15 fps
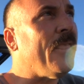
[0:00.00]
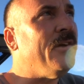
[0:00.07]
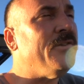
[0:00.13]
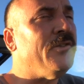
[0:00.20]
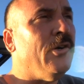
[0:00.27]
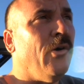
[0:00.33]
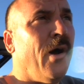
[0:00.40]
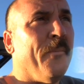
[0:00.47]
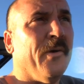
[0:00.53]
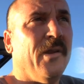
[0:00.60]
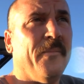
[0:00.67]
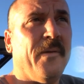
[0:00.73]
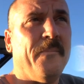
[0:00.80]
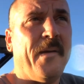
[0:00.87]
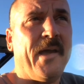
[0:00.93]
So I'm
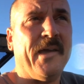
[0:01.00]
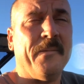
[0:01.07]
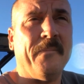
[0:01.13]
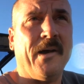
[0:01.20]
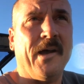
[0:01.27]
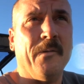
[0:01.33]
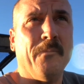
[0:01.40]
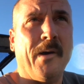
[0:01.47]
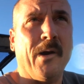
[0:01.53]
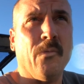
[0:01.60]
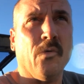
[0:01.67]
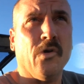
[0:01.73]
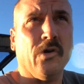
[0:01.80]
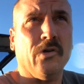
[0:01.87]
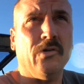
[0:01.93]
going to be making my
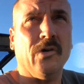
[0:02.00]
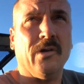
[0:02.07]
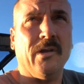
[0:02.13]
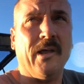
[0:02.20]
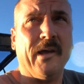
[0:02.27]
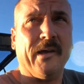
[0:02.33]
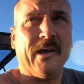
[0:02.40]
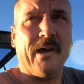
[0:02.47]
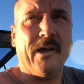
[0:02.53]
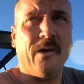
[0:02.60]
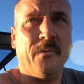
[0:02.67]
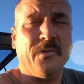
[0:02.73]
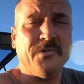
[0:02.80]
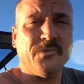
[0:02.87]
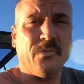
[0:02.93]
work look like I
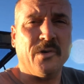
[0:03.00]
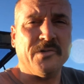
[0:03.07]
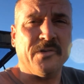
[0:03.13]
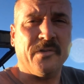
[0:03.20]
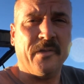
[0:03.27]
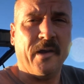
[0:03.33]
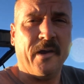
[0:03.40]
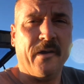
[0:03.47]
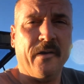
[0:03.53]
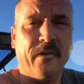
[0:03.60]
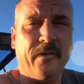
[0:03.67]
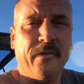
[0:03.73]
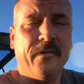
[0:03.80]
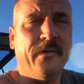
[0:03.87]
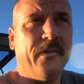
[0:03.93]
almost wasn't
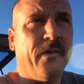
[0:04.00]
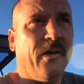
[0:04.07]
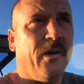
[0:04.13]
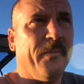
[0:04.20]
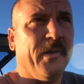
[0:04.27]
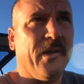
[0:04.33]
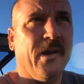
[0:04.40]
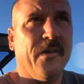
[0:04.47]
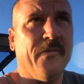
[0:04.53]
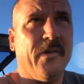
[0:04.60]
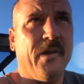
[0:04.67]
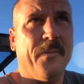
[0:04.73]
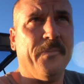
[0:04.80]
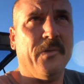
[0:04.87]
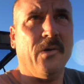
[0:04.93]
there. I'll be
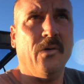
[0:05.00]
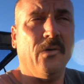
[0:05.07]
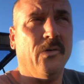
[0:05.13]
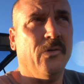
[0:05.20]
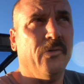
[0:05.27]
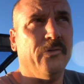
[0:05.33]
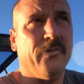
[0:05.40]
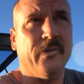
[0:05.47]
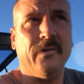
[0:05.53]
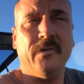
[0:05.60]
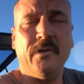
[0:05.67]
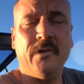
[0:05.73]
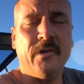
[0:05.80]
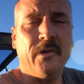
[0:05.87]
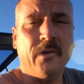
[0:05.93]
covering up the holes and
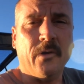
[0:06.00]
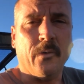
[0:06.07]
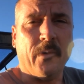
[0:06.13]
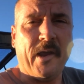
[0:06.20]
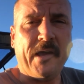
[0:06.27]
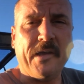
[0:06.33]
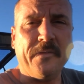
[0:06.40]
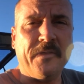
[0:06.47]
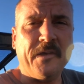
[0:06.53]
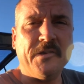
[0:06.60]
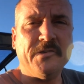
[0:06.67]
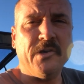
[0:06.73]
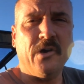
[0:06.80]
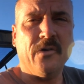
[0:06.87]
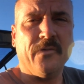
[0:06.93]
raking
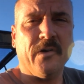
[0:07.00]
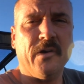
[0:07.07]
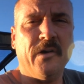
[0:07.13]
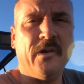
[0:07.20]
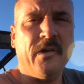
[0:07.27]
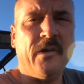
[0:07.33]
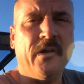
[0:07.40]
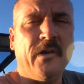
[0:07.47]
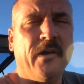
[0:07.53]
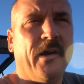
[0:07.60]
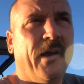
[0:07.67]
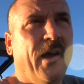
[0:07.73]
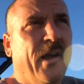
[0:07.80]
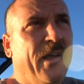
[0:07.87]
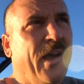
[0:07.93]
things over.
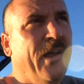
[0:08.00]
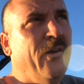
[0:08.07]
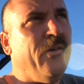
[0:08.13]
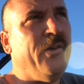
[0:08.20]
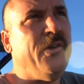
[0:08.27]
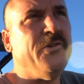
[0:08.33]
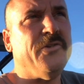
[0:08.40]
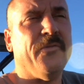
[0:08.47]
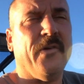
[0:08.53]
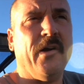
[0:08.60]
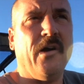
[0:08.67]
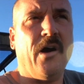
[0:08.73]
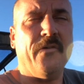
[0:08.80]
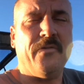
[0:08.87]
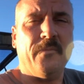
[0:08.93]
I don't use it
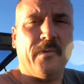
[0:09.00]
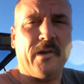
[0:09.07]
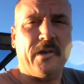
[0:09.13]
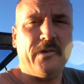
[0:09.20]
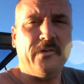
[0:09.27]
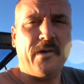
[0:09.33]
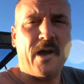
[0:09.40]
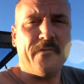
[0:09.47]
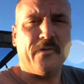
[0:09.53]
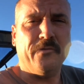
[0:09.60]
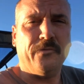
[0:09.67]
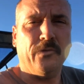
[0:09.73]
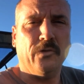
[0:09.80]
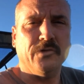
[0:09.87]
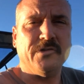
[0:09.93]
very often, but I do have a
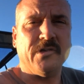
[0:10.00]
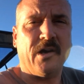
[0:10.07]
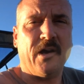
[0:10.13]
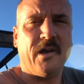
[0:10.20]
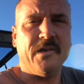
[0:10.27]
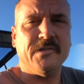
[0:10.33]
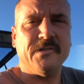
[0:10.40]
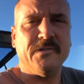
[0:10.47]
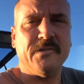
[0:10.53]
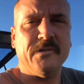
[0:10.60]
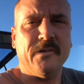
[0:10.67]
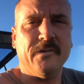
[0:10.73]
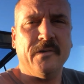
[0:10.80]
full-size